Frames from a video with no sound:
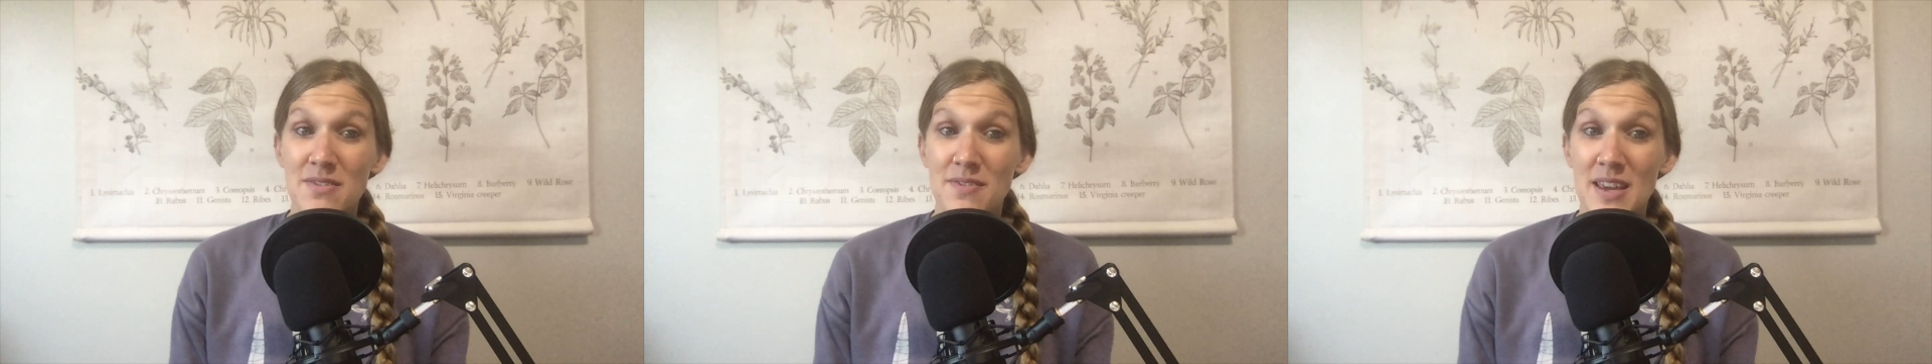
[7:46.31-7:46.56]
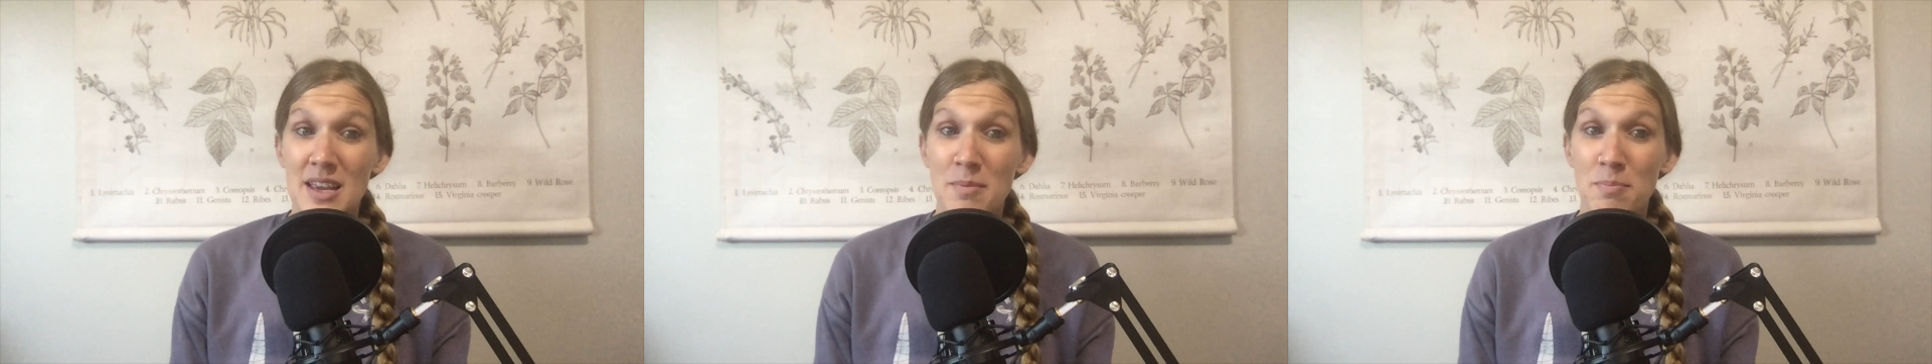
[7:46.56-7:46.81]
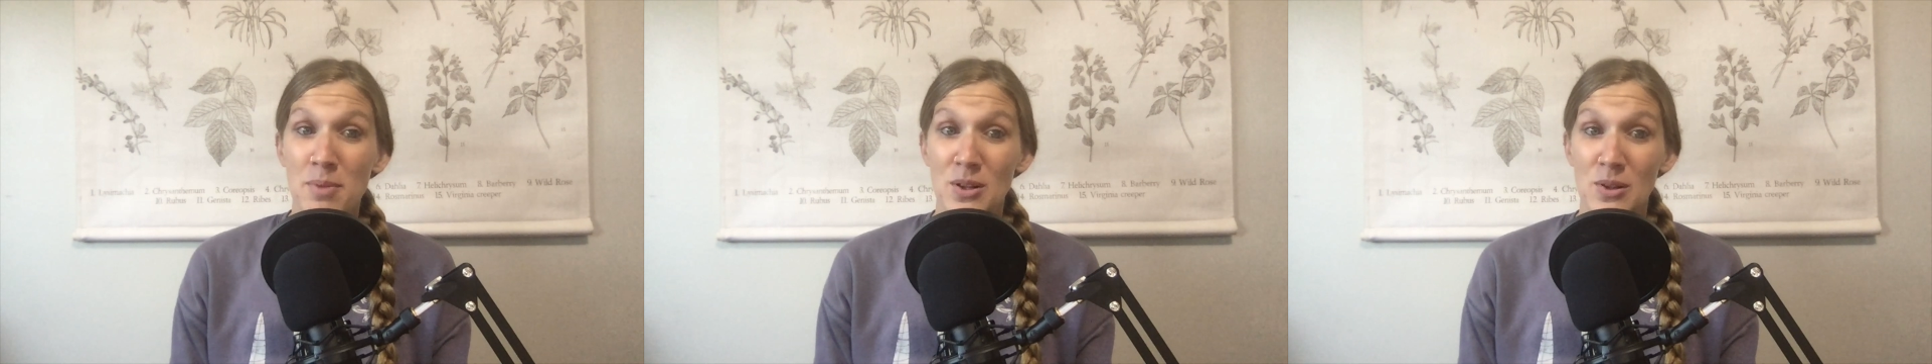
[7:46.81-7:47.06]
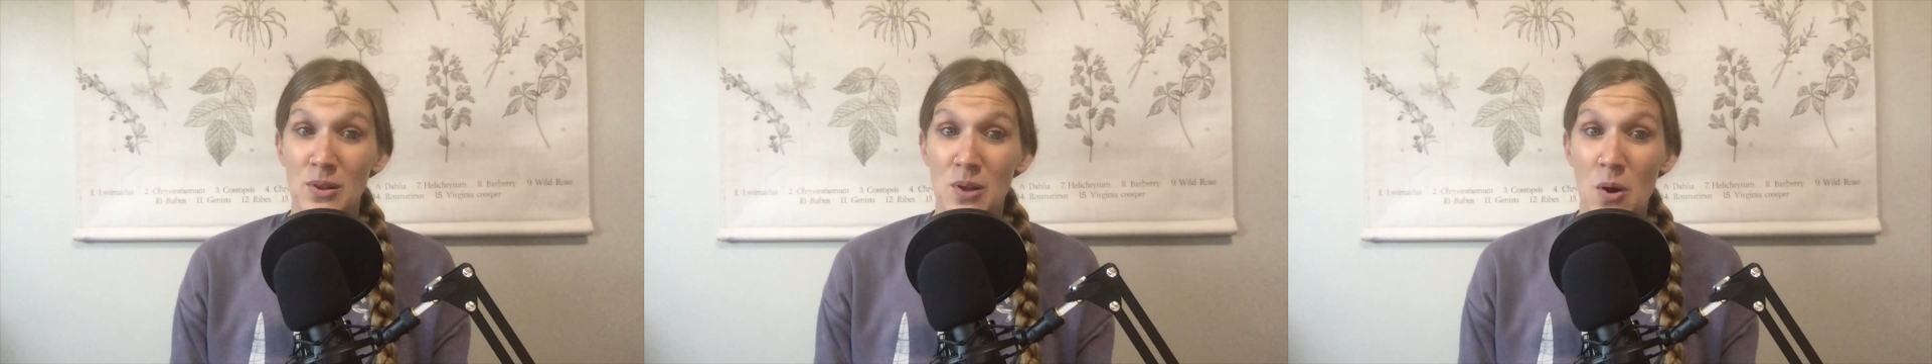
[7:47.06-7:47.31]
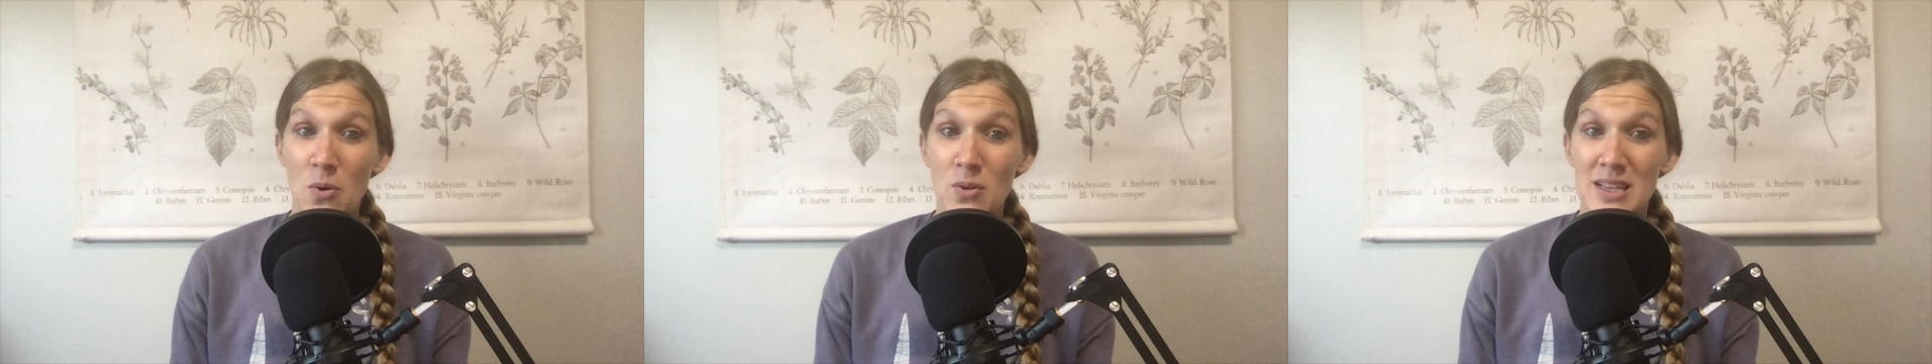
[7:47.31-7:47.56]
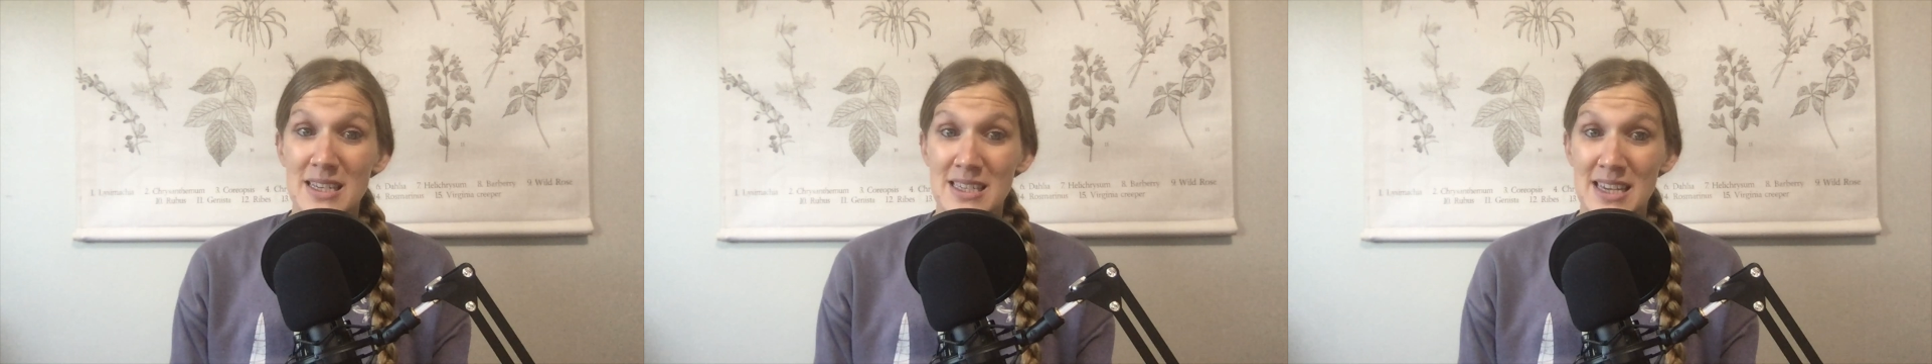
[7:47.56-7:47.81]
feet below
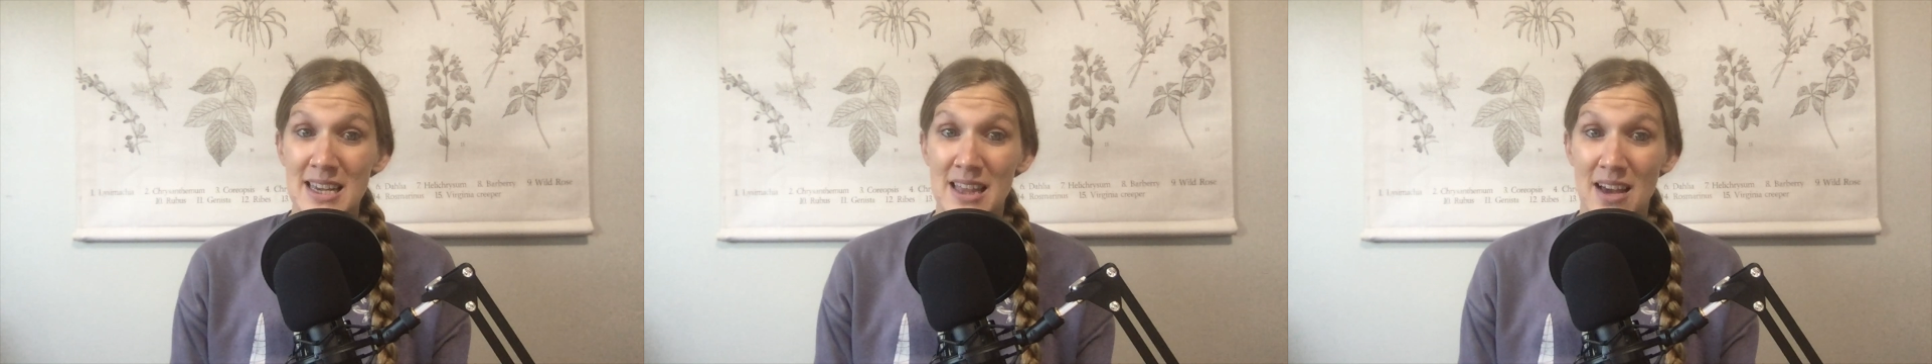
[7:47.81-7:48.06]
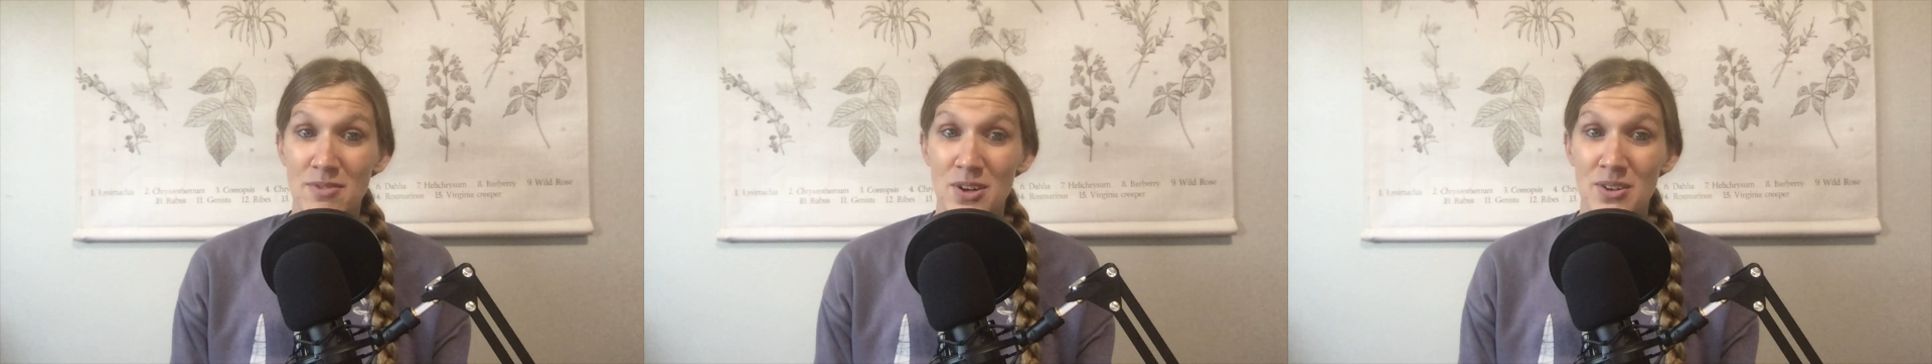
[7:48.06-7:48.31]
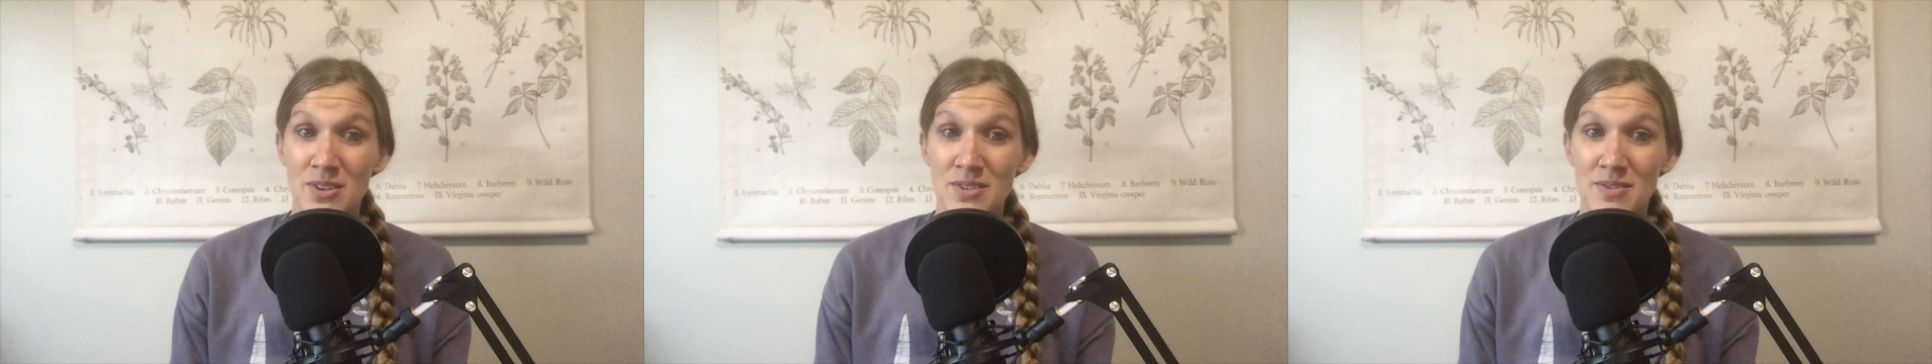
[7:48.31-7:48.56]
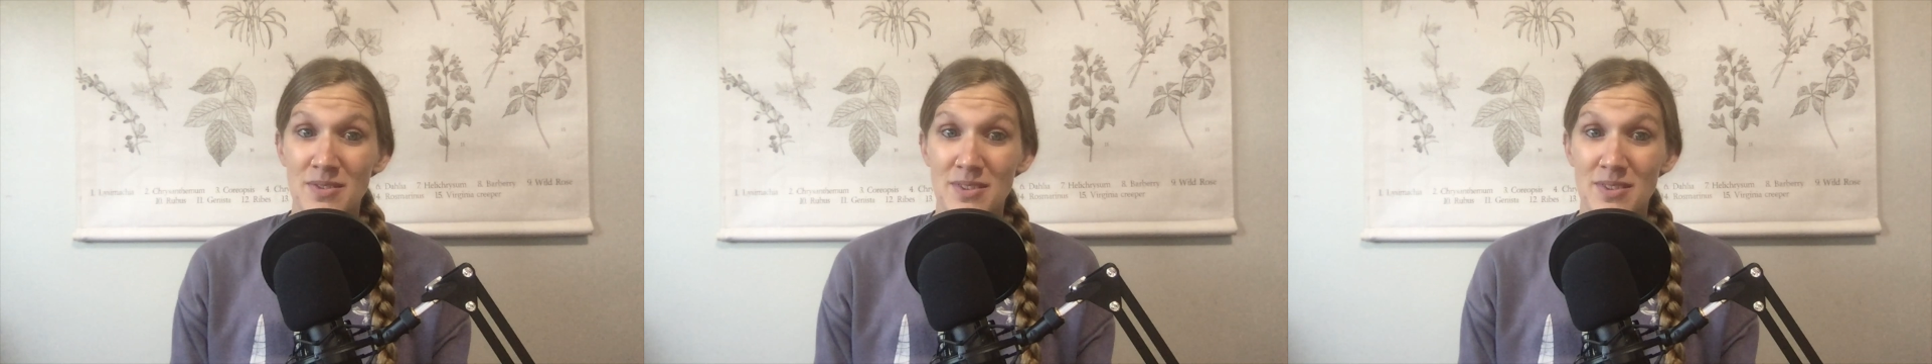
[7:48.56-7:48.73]
the sea level,